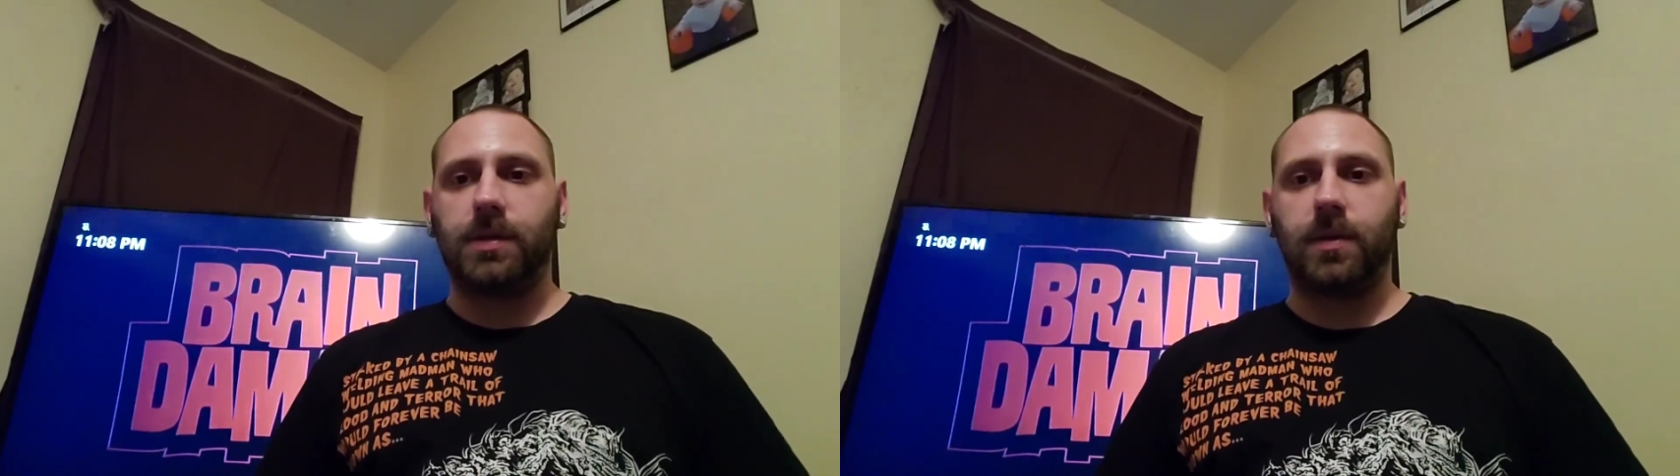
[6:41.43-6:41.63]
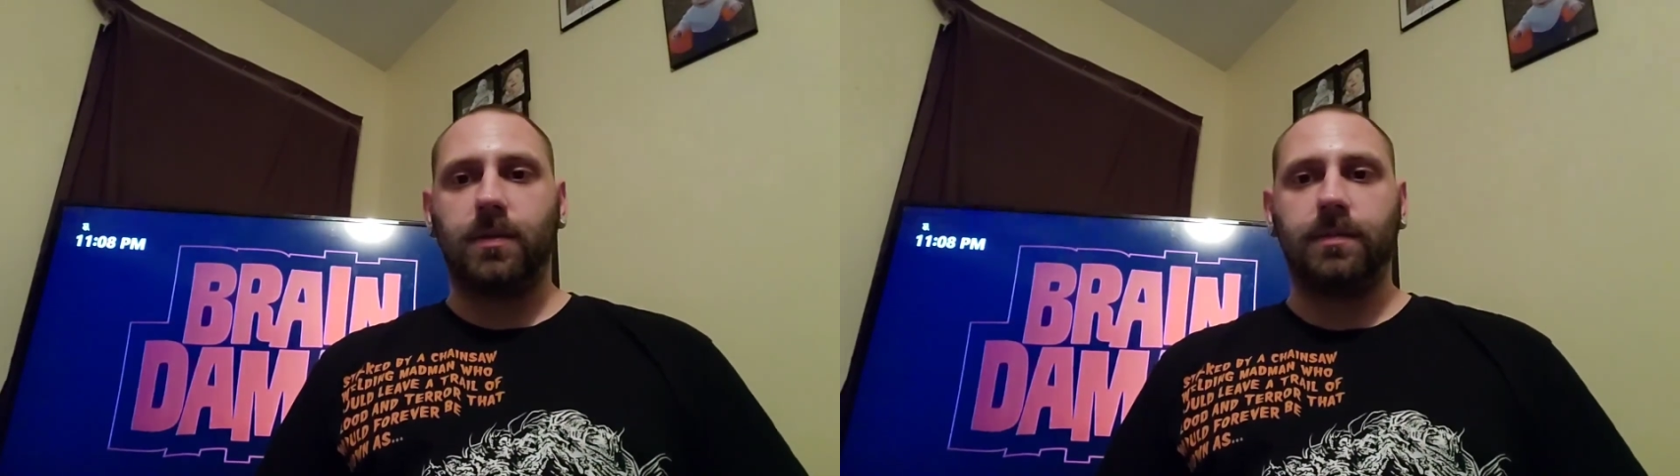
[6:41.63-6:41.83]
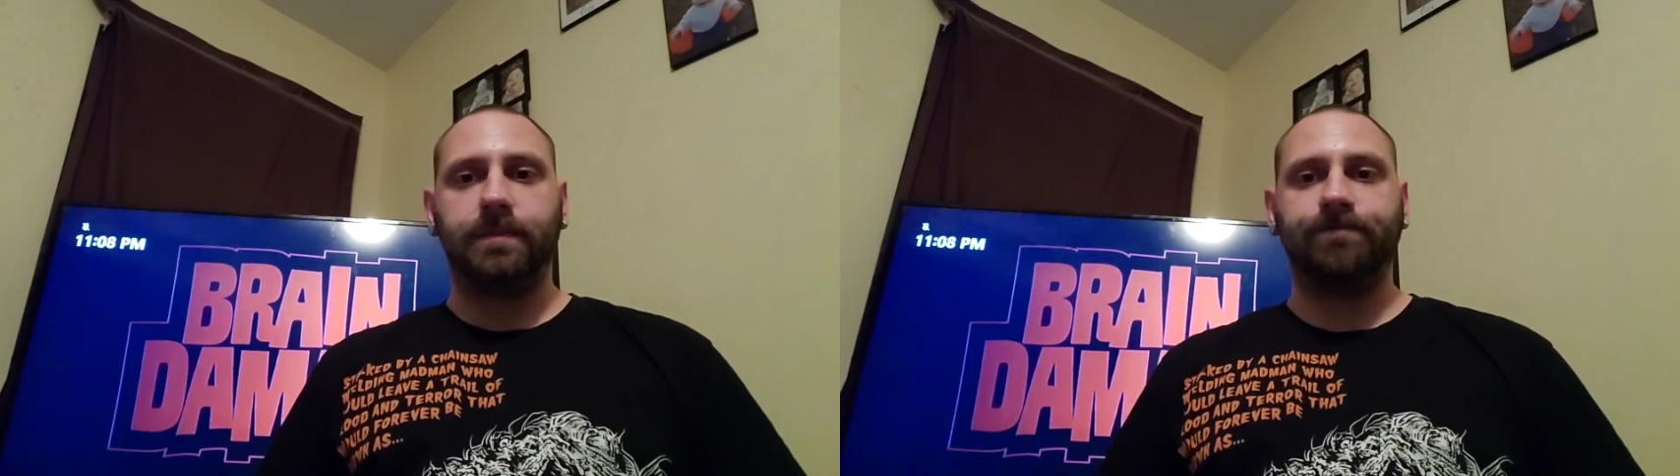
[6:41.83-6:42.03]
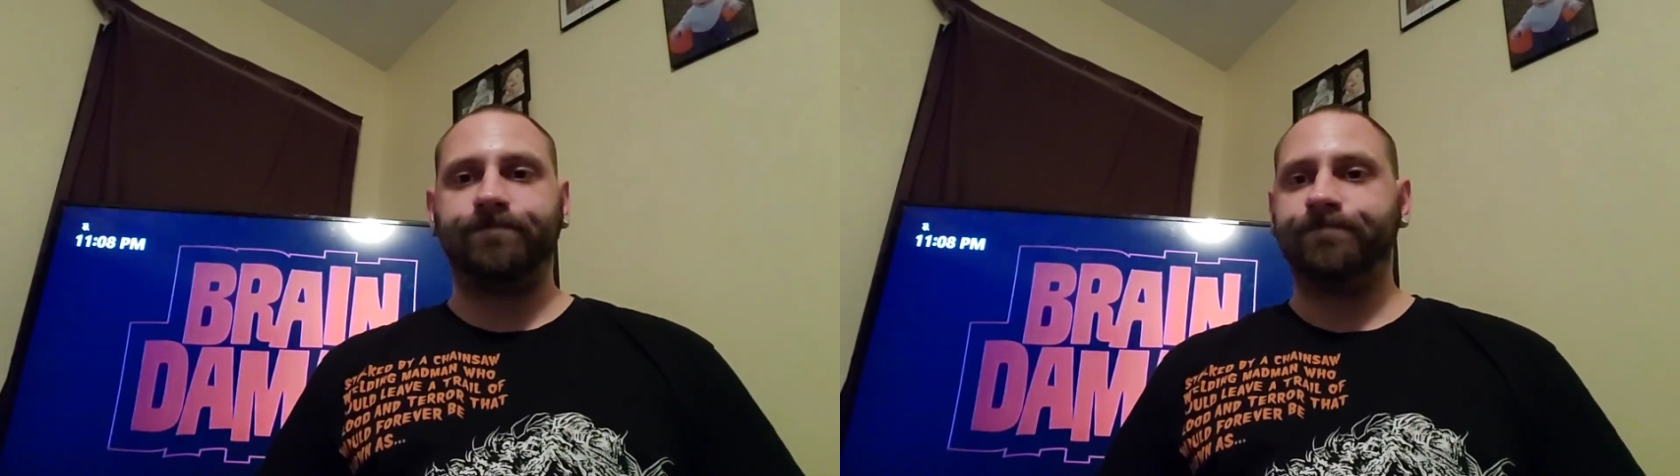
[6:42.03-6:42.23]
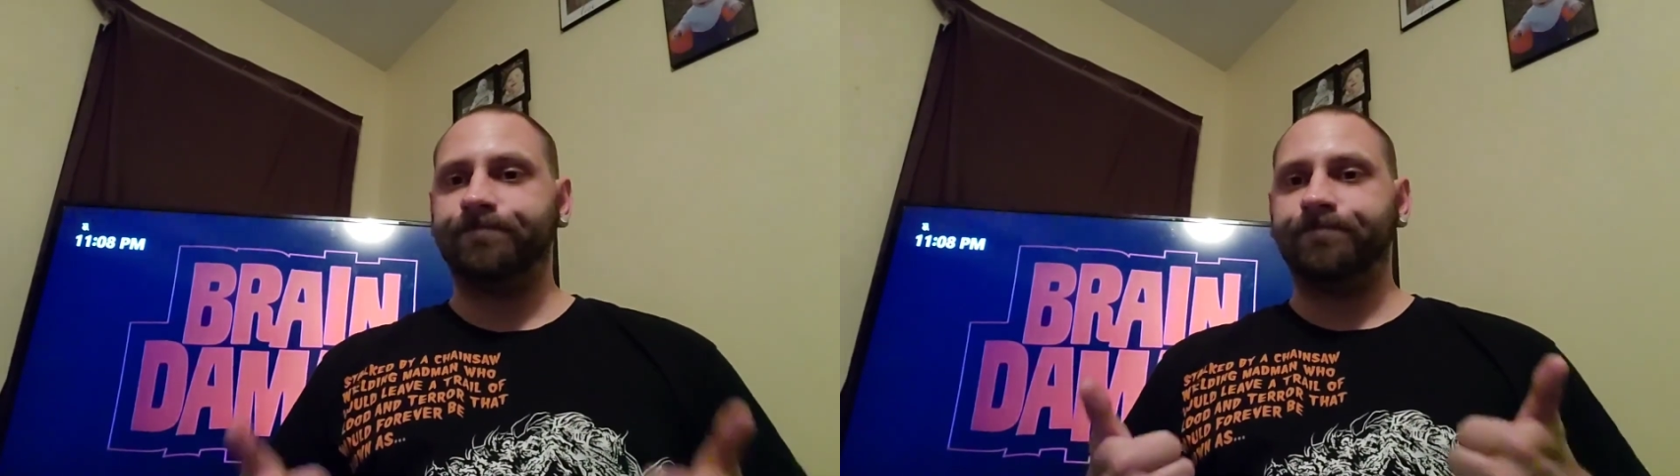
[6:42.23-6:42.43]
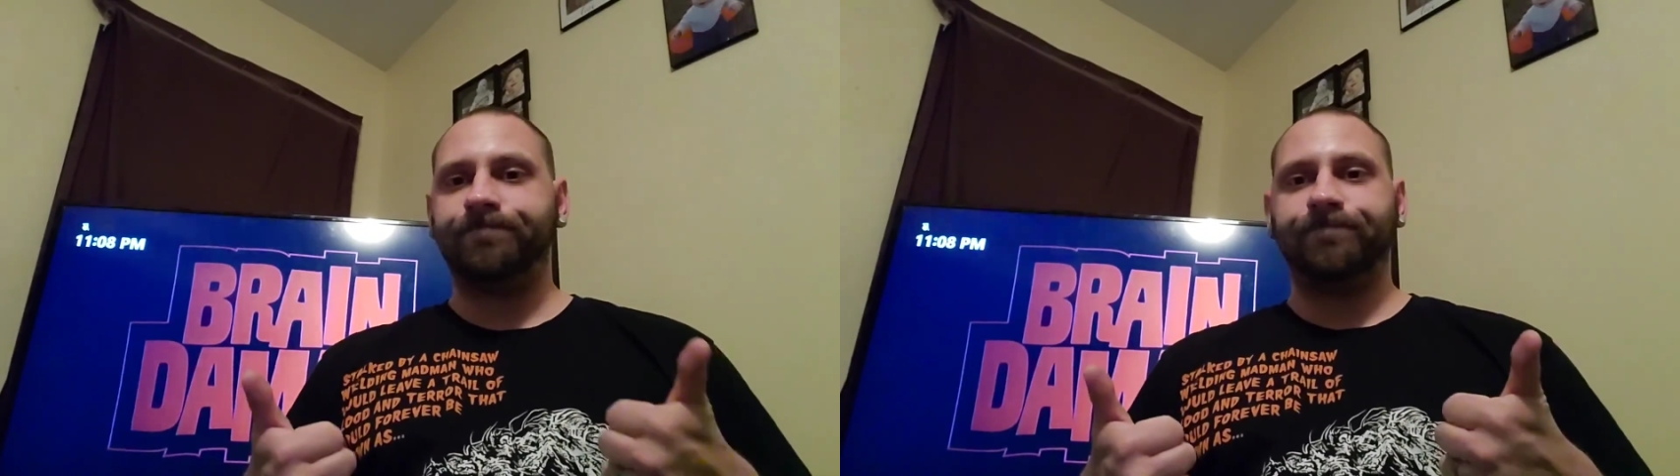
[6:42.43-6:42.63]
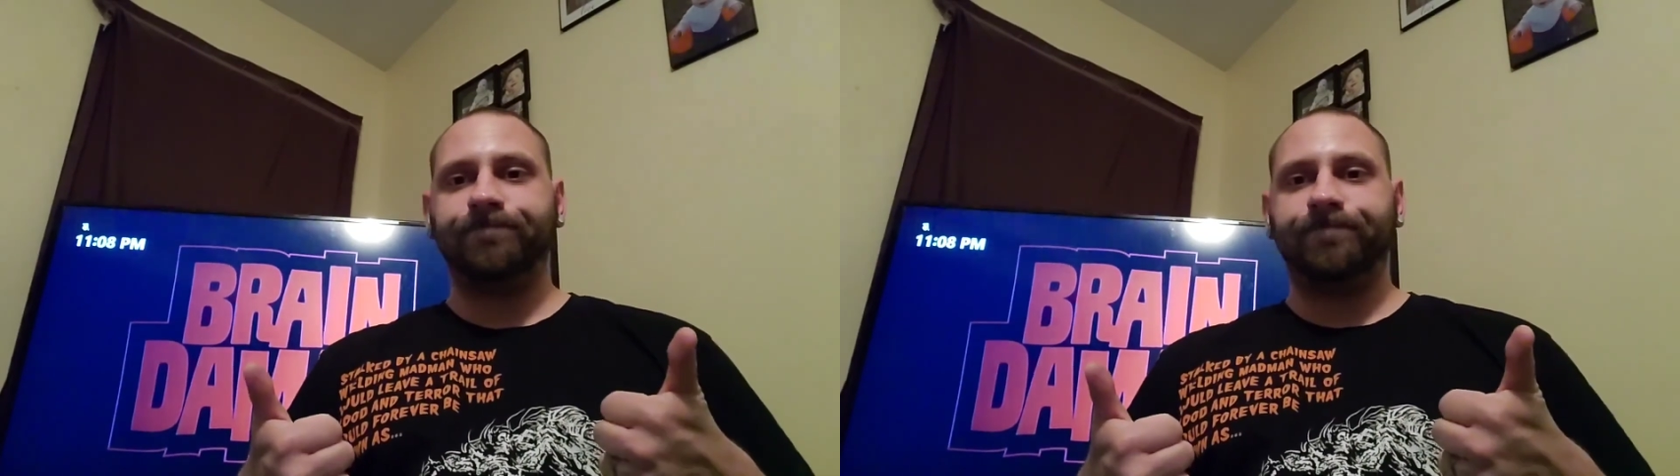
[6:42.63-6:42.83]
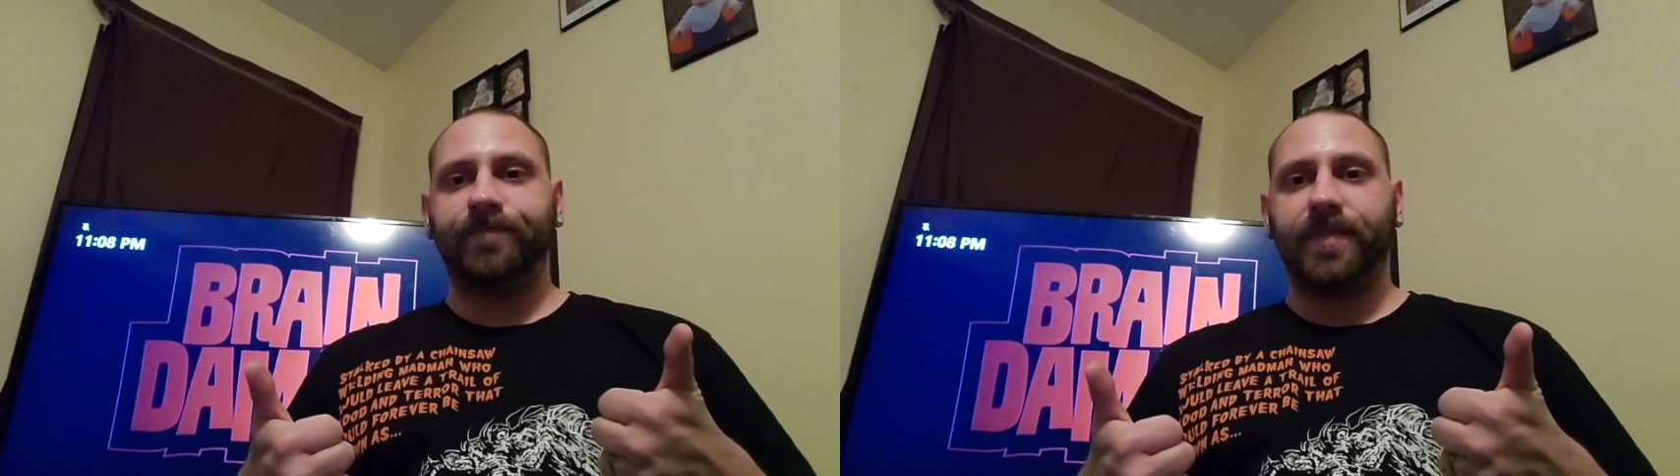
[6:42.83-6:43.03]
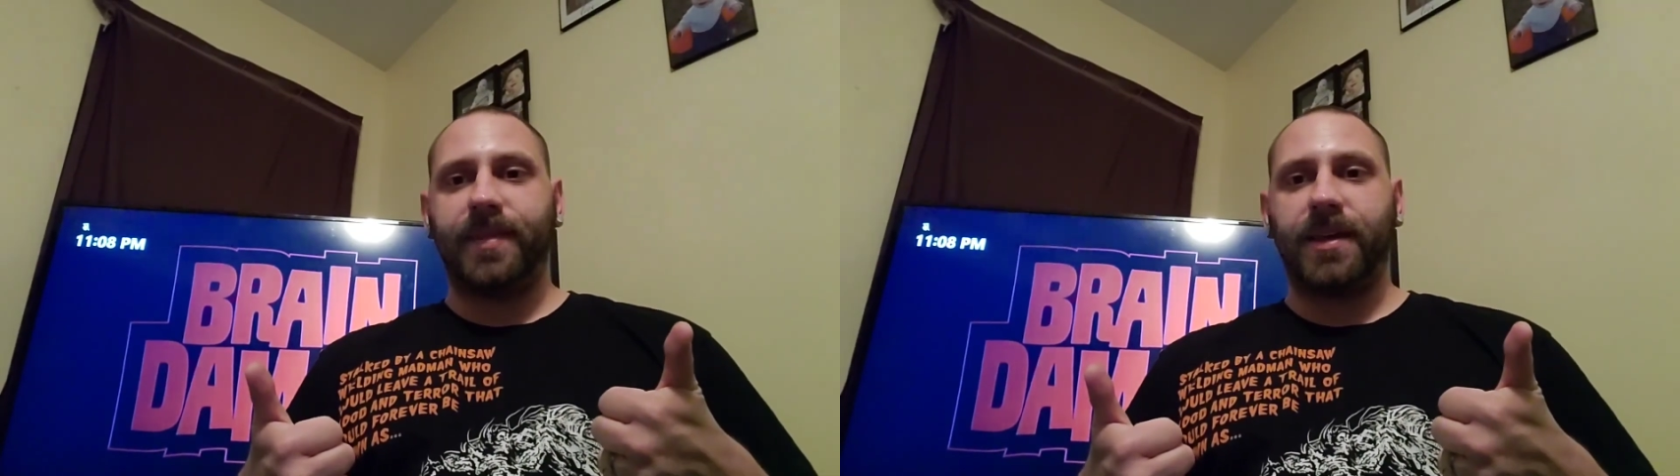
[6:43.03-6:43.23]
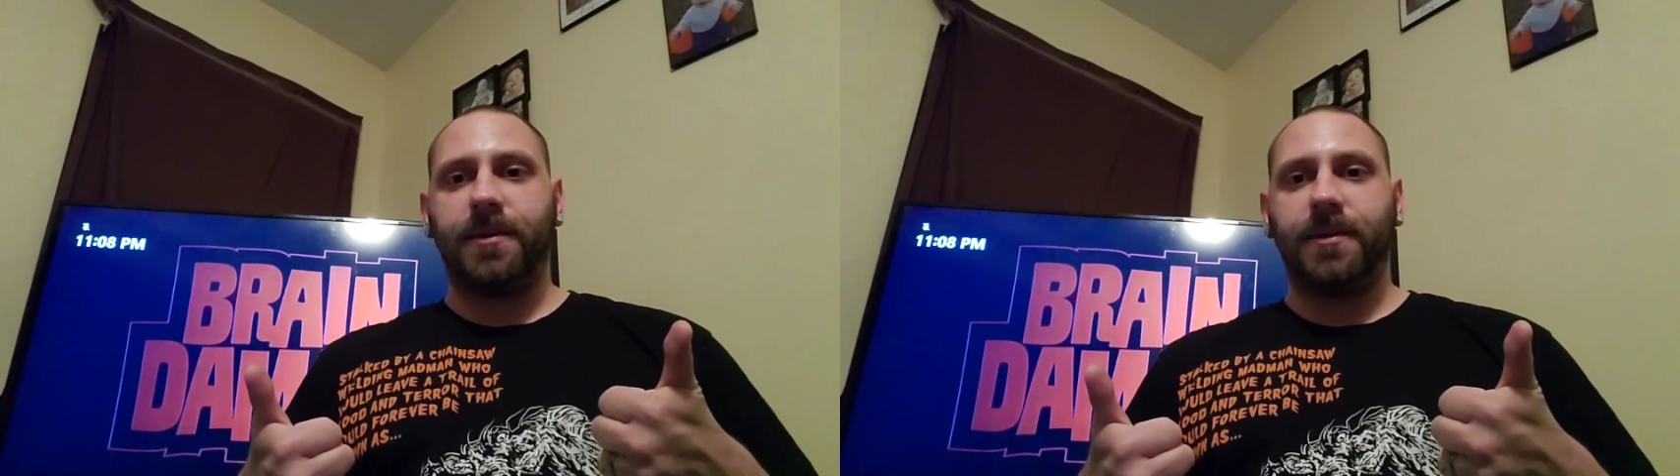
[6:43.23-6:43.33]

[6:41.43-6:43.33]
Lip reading: So thank